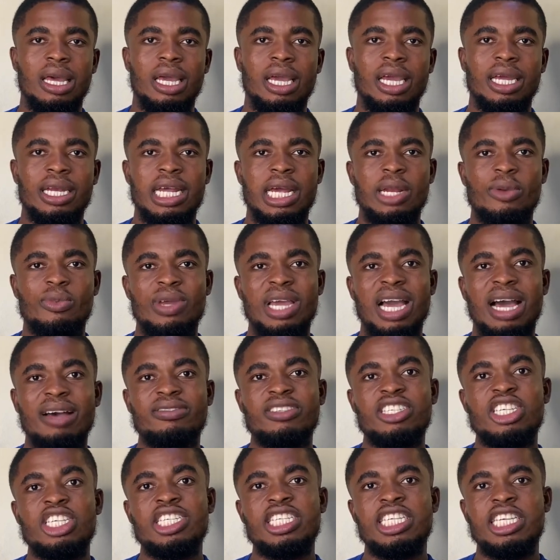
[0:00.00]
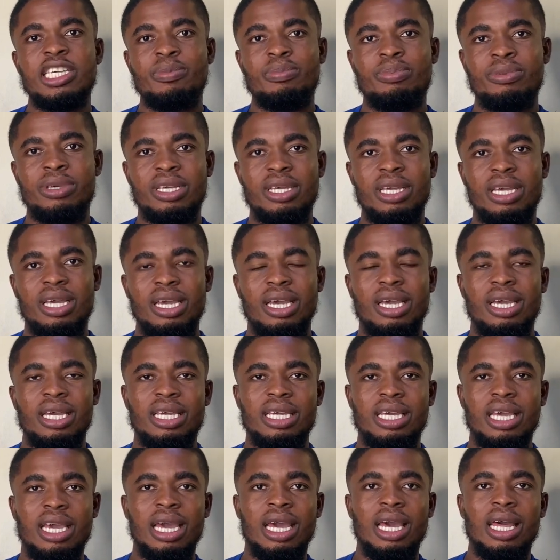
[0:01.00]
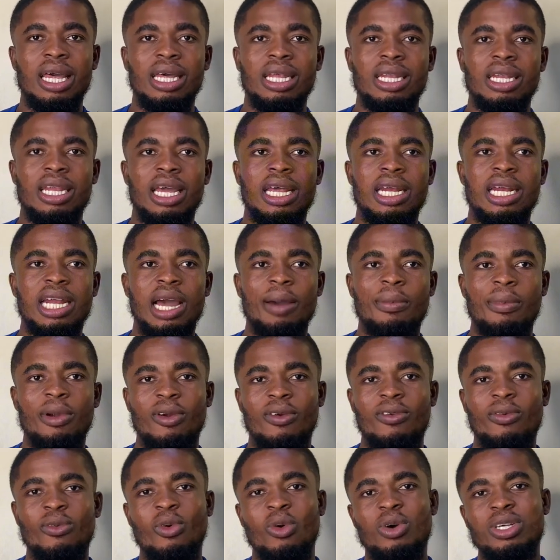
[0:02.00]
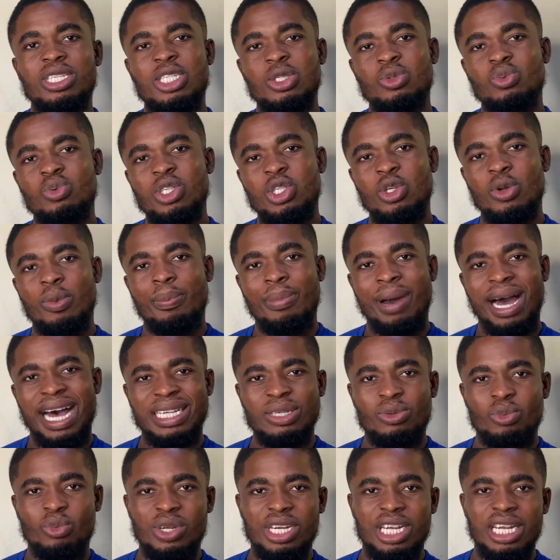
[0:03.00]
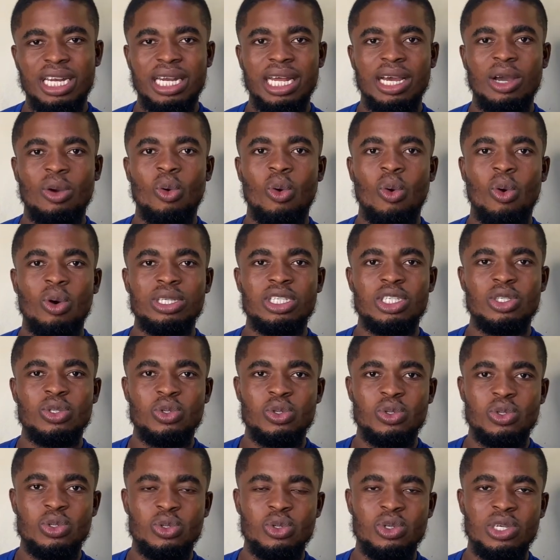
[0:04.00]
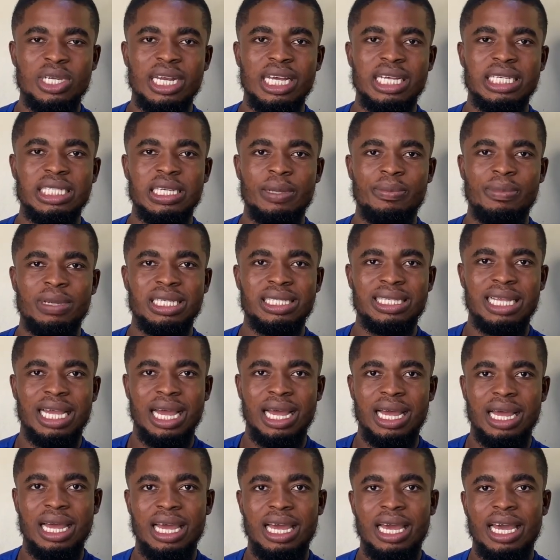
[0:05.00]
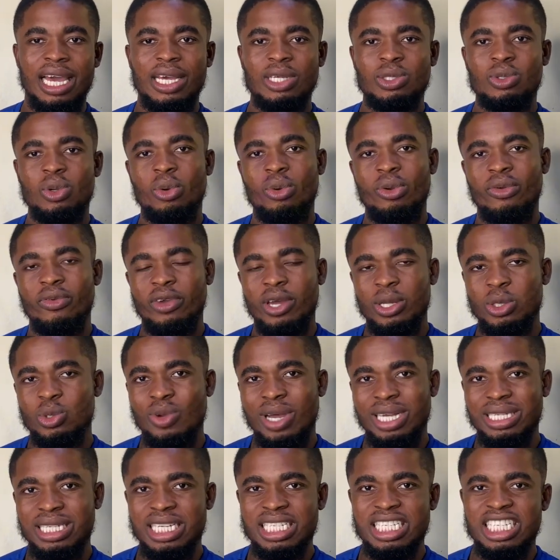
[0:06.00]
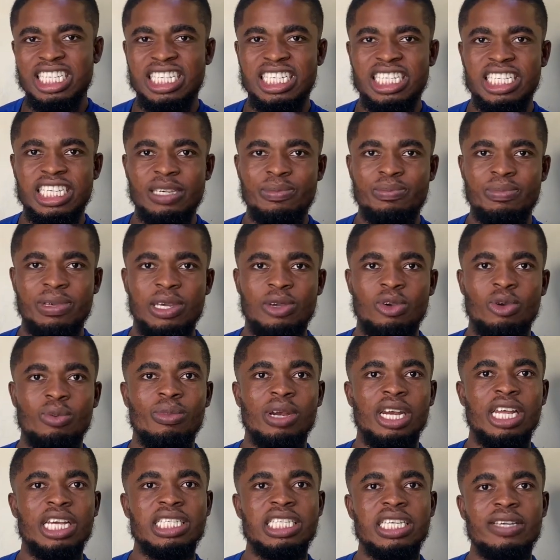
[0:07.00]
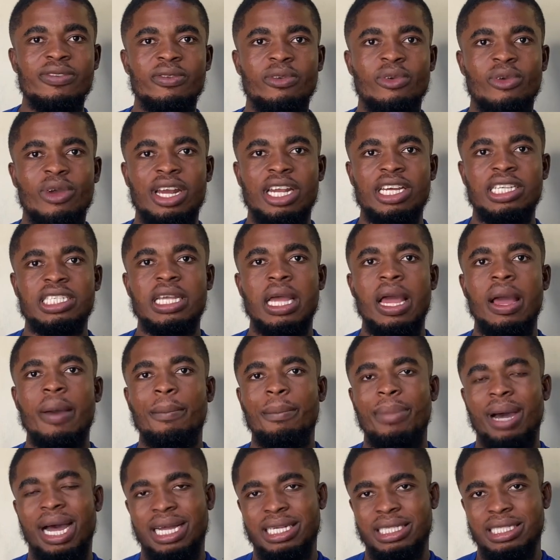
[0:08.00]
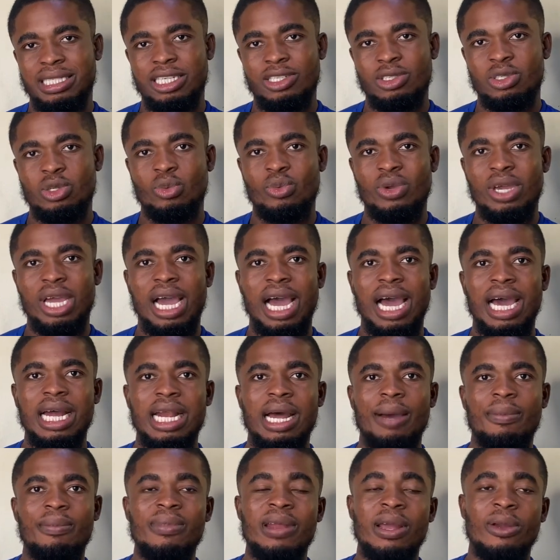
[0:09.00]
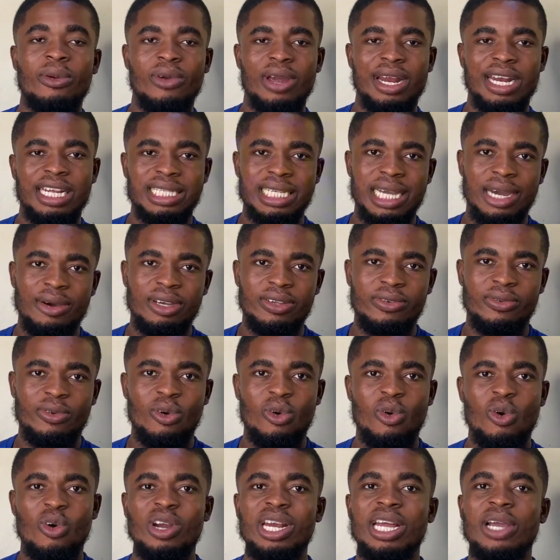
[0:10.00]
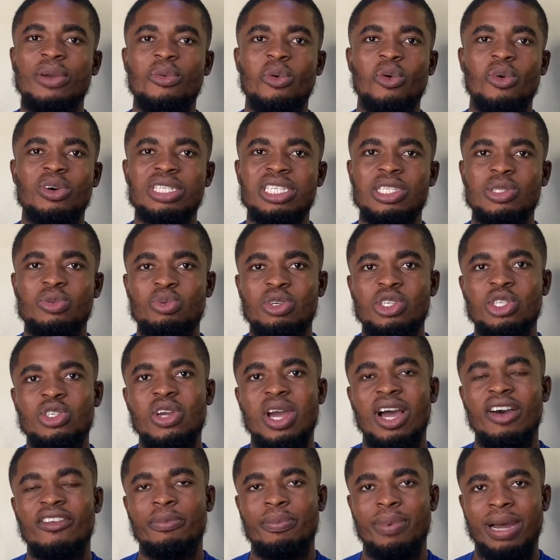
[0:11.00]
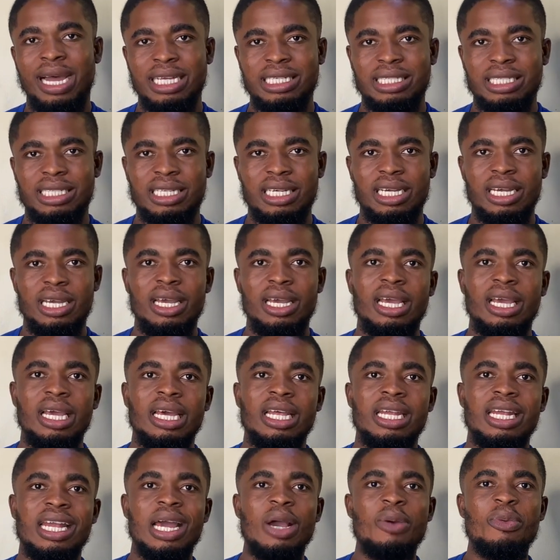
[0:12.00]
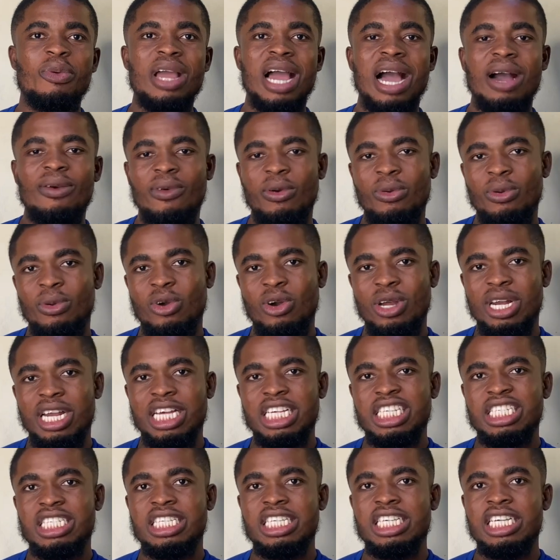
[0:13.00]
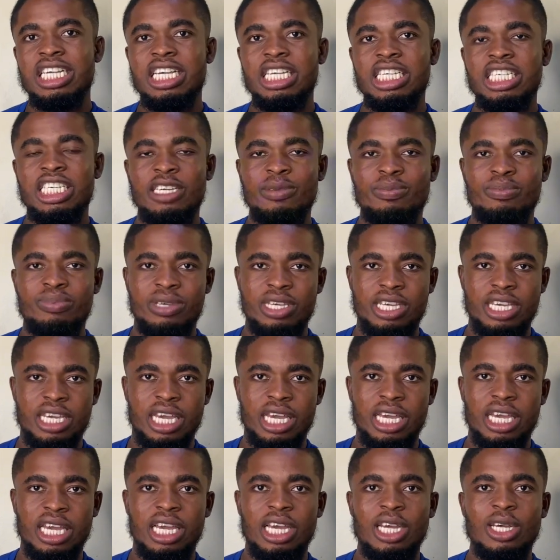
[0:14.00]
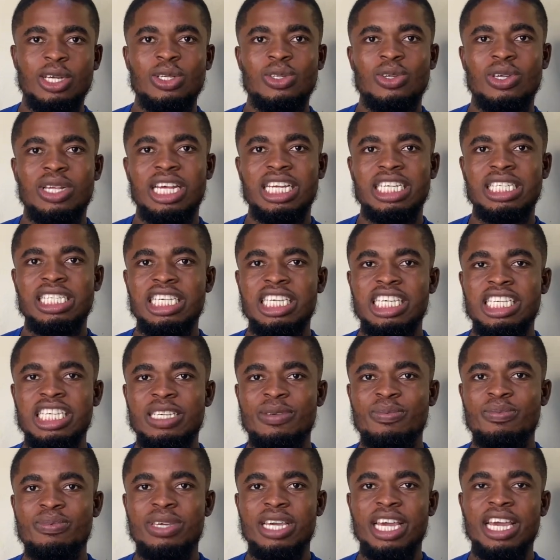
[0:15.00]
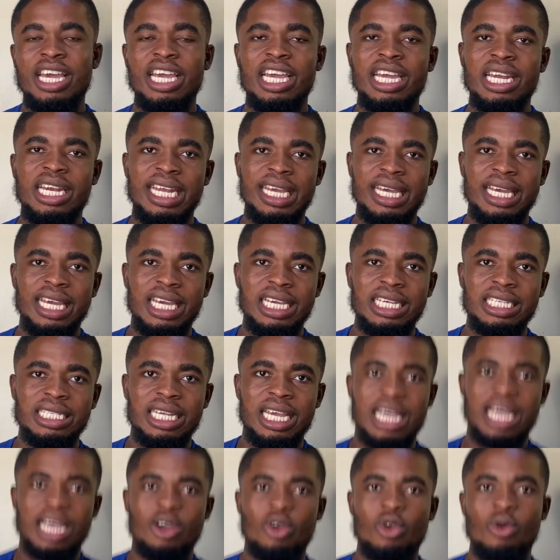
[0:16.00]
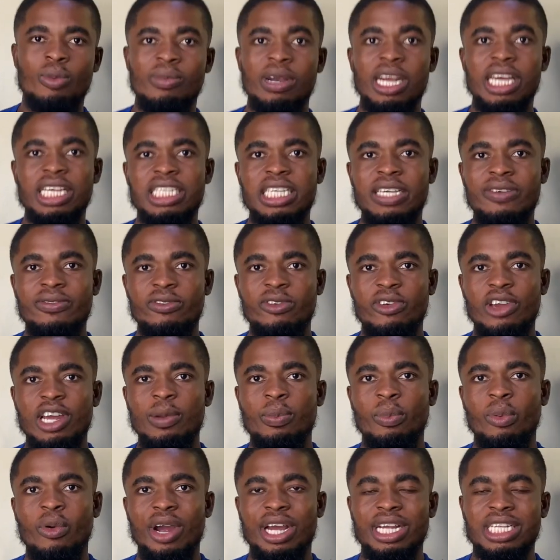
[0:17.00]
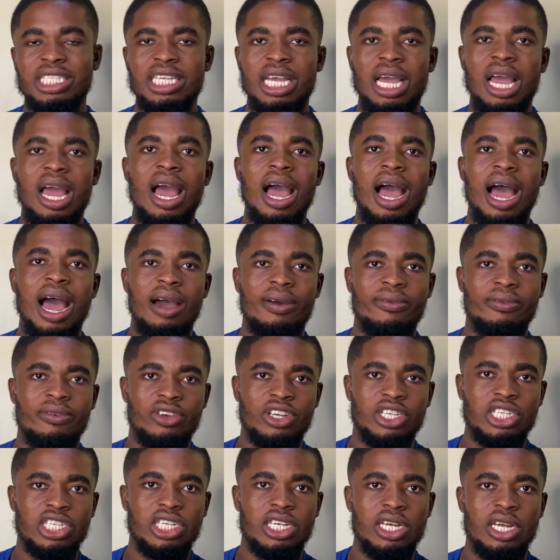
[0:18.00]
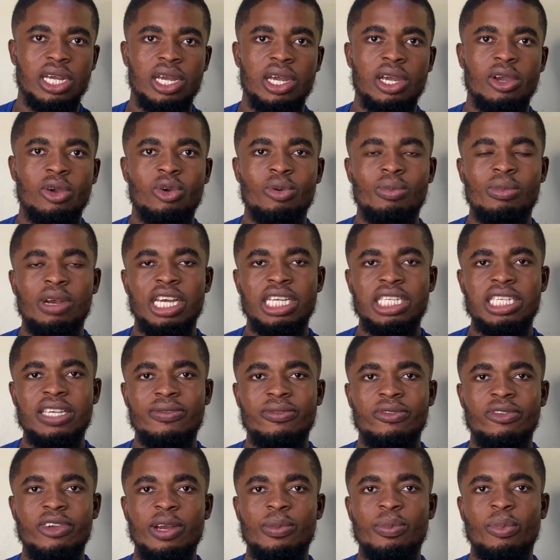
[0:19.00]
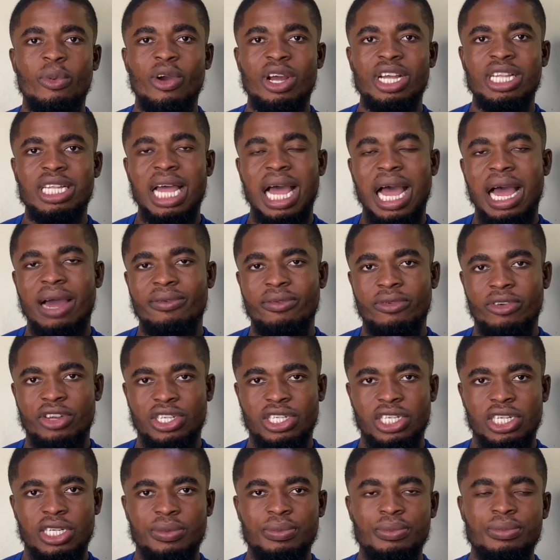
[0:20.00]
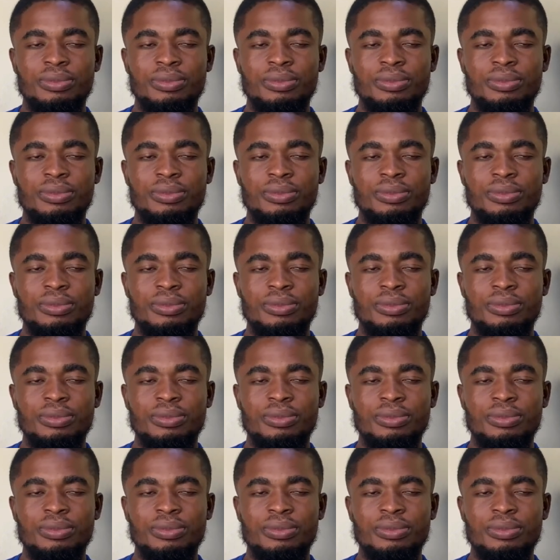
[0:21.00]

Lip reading: Then we have CCP. Here, the number of courses which you passed within the courses you took in a semester is all referred to as the CCP, cumulative credits passed. So we add up the credit hours for all the courses which you have passed. Then we have what we call the Cgpa. So the Cgpa indicates the cumulative grade point average. Cumulative grade point average.